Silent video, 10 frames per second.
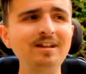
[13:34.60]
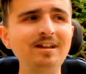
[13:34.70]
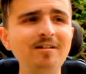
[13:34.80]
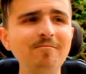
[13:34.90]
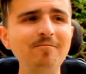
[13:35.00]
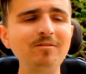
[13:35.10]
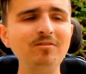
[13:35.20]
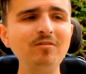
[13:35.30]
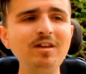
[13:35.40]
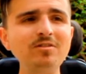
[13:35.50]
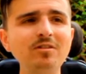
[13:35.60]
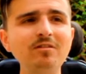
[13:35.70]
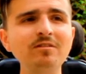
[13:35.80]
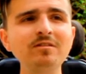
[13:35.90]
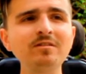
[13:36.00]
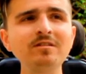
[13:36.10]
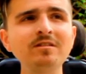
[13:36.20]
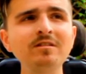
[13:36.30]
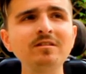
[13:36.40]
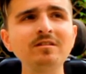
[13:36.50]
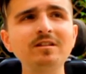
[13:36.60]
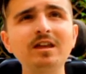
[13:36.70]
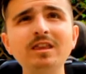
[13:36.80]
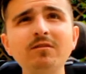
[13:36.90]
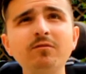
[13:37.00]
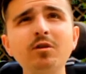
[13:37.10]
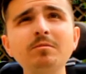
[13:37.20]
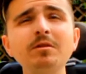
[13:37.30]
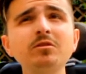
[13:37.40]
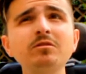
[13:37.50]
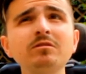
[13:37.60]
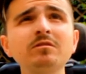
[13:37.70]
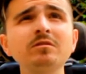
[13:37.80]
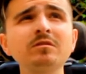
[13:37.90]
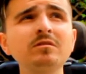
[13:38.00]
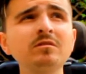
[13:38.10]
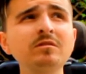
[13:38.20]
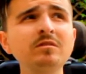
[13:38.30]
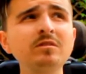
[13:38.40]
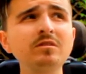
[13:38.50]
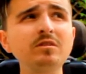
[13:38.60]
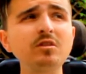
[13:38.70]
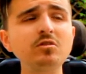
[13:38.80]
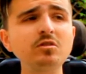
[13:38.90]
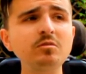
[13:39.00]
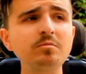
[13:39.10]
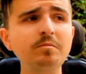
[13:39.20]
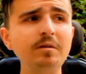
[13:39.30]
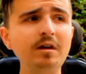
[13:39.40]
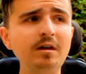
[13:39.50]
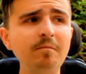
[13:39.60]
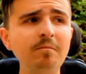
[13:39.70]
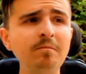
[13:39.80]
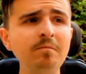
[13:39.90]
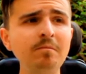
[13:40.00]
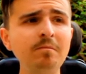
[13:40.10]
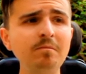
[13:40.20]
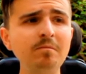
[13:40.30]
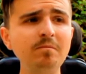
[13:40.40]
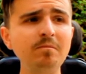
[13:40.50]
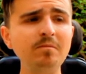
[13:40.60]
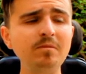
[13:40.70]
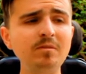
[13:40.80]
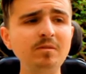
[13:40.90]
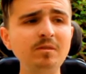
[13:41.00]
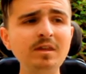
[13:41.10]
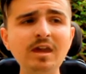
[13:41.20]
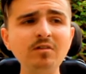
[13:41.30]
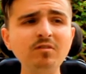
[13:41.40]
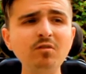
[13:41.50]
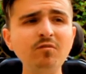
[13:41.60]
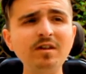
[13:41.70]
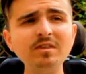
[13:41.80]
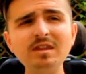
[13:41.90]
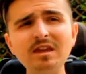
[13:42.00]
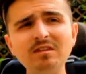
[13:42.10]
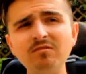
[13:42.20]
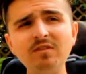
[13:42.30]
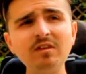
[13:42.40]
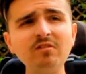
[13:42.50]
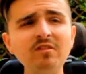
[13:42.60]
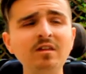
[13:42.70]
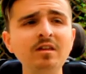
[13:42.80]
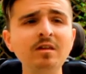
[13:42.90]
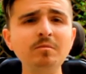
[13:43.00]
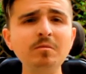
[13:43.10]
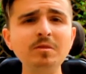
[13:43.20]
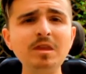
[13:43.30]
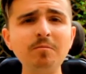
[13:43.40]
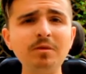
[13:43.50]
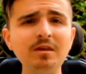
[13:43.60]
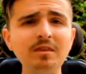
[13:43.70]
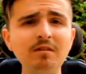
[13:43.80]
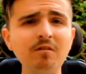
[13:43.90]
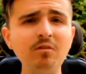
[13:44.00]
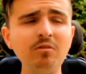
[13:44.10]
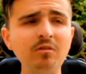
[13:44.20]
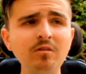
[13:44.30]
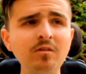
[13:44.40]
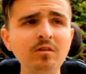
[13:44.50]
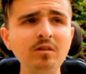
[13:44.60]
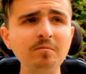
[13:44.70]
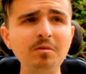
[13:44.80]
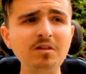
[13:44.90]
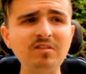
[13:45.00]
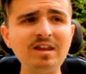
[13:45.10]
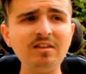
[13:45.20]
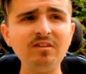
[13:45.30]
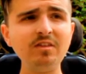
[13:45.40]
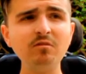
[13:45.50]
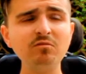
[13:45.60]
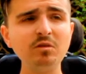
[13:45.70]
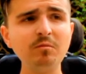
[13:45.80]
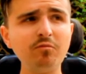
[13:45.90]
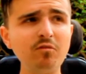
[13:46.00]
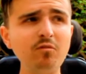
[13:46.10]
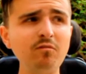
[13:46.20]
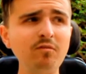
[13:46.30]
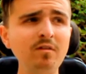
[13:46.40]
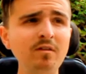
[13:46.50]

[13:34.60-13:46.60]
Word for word: um, strange though. I never thought I'd be on YouTube, but um, yeah, you still find the negative things. People nitpick at their own personality, they always want to improve.